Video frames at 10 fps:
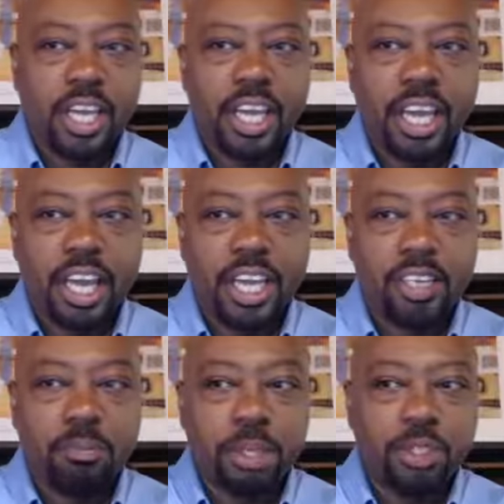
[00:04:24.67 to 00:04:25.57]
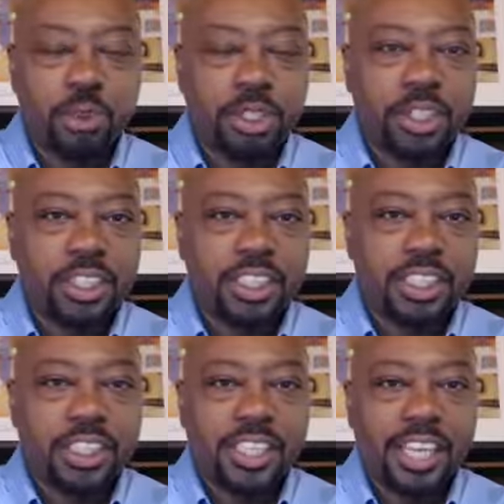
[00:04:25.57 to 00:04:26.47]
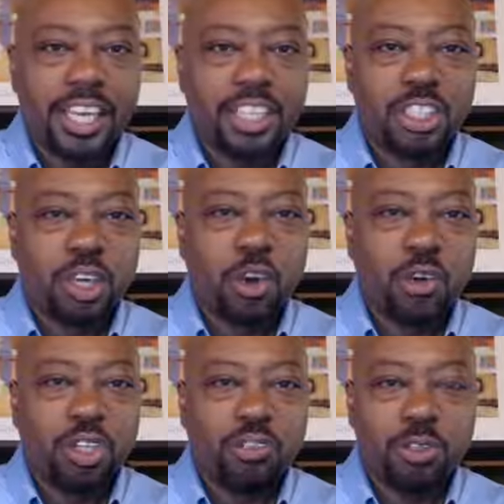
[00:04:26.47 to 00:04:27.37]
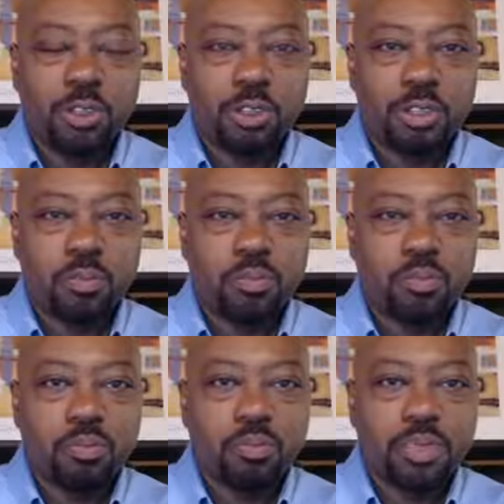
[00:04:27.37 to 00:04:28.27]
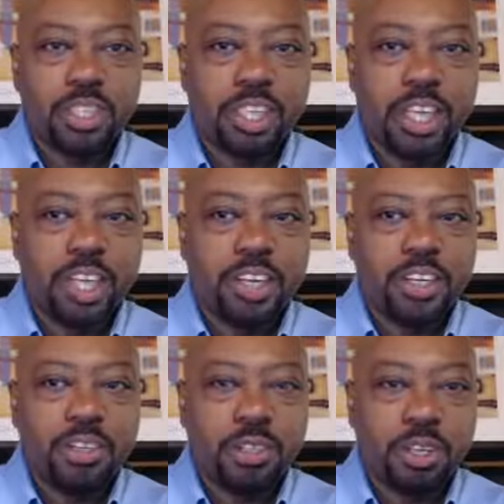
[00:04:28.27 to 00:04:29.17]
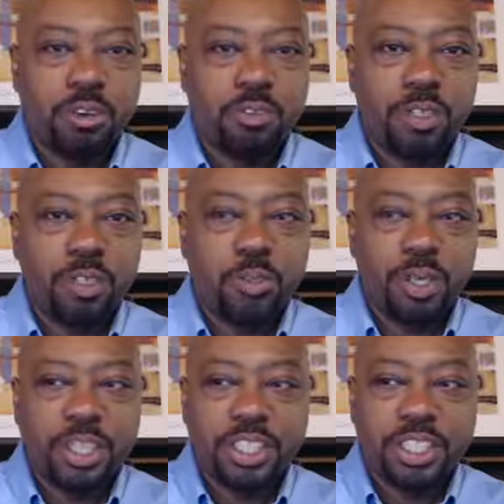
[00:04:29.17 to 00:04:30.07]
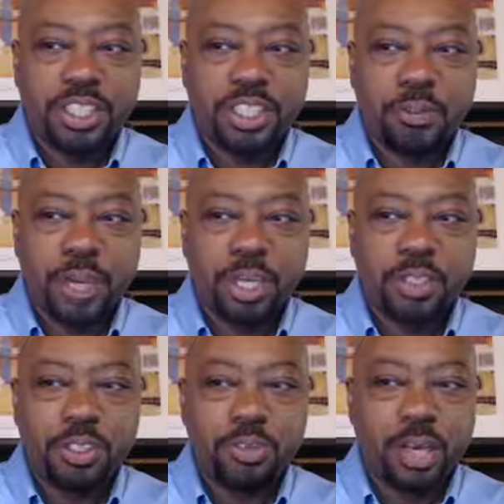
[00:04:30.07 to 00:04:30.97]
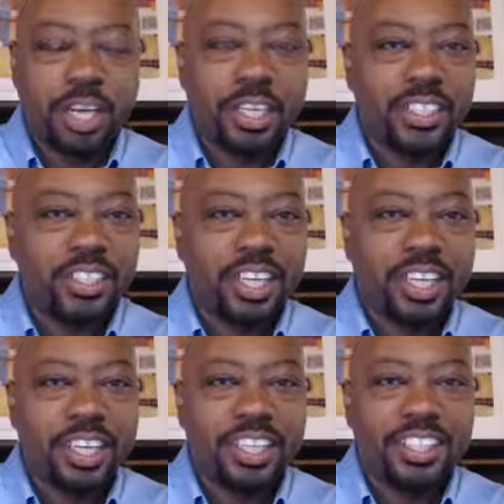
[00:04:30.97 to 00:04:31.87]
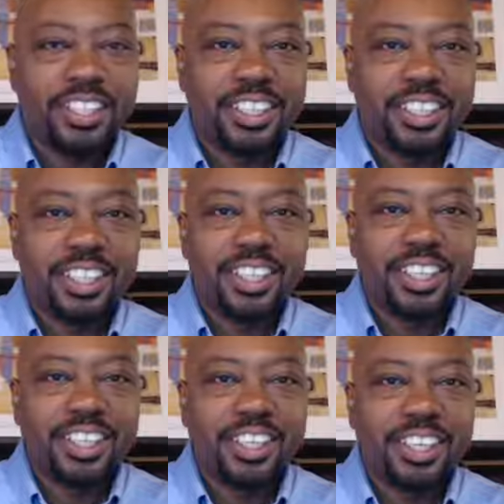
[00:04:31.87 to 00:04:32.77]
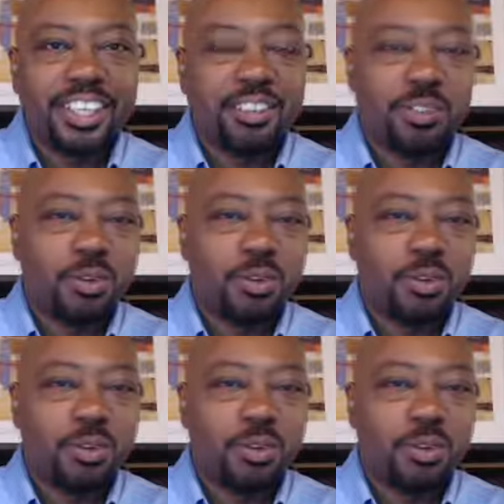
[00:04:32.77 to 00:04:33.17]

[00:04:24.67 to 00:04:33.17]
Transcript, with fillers: and Pinterest. And as always, folks, take care of yourself and do many things to make you smile. And thanks for watching.